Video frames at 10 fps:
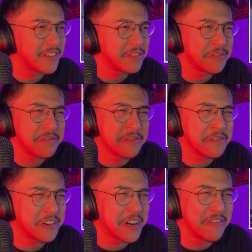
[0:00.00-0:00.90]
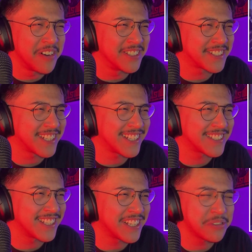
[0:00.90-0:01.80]
Ooh, come on,
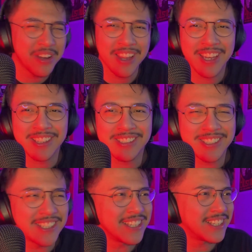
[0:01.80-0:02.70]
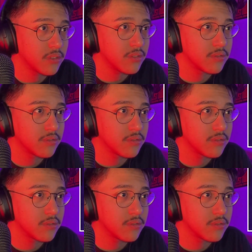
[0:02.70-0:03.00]
Sasuke. That's what I like to see.